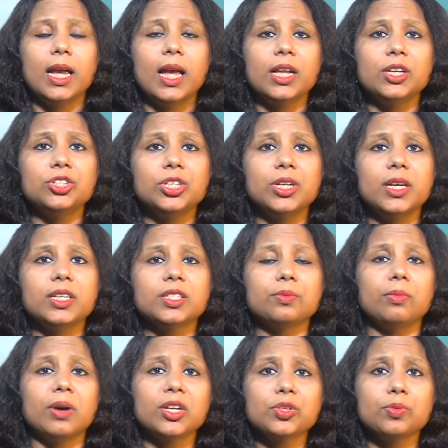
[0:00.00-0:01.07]
and she is
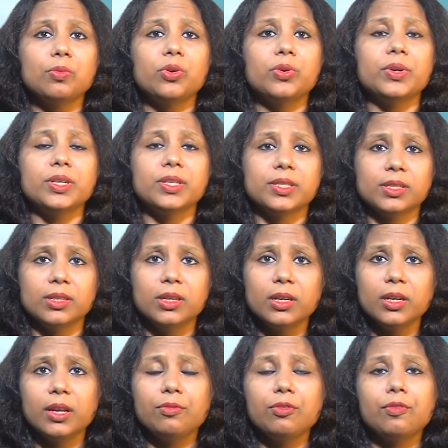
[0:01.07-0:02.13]
much more
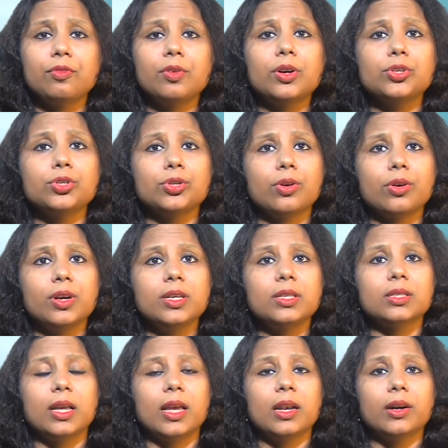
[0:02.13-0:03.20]
assertive of her
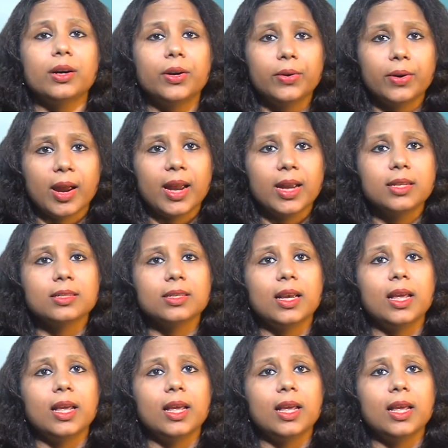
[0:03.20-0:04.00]
choice and her rights,